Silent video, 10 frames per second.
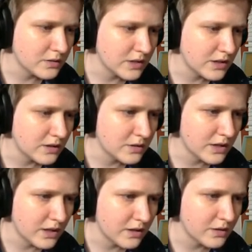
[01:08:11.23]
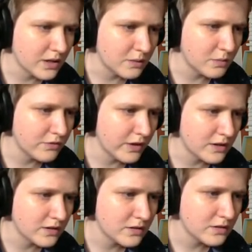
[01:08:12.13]
Okay. Okay. Okay. We're
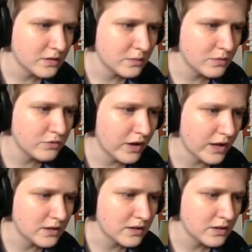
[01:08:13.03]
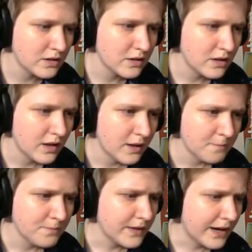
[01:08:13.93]
fine. Grab fine. that thing before it
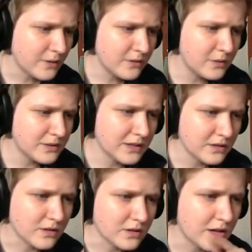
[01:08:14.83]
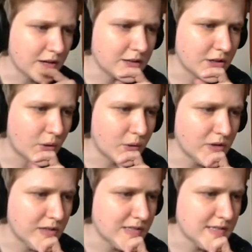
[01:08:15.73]
hits us. I don't know what that little clock in the
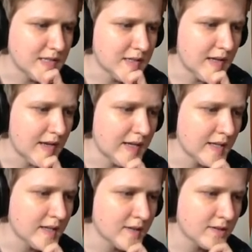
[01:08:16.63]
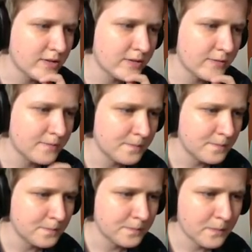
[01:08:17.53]
corner is indicating. Grab that
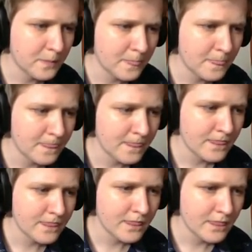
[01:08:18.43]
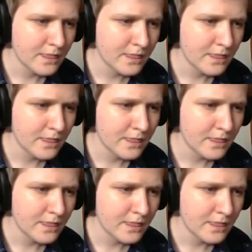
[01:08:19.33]
thing before it hits us.